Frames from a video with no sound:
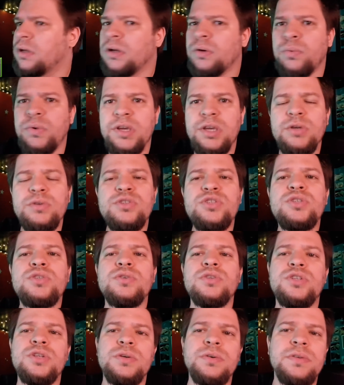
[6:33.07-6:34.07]
We used
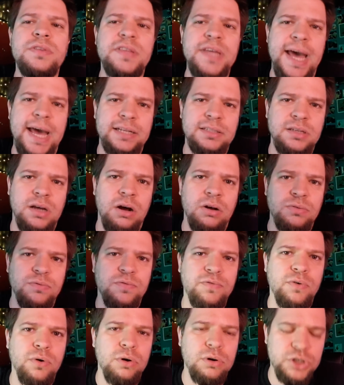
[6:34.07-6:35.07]
to do that on
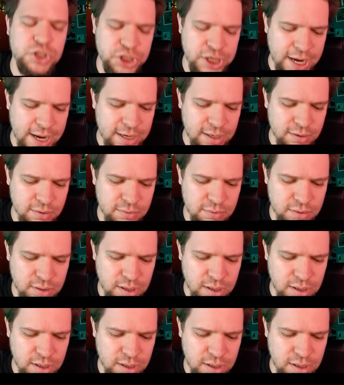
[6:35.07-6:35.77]
4chan.